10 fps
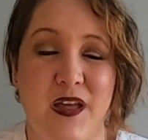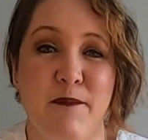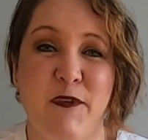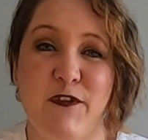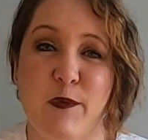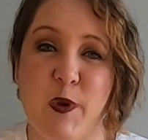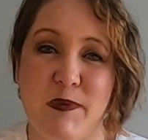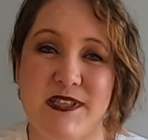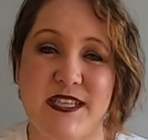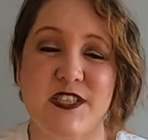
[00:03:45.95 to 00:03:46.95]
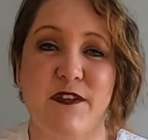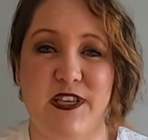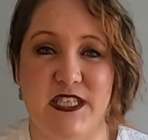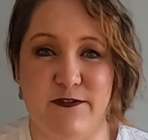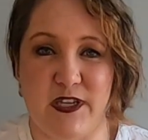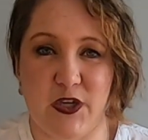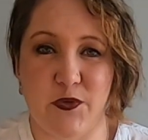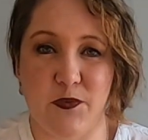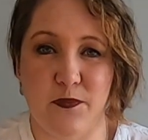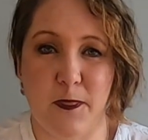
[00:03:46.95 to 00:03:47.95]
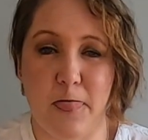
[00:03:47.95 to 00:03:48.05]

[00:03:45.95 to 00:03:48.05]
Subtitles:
But for the purpose of this video,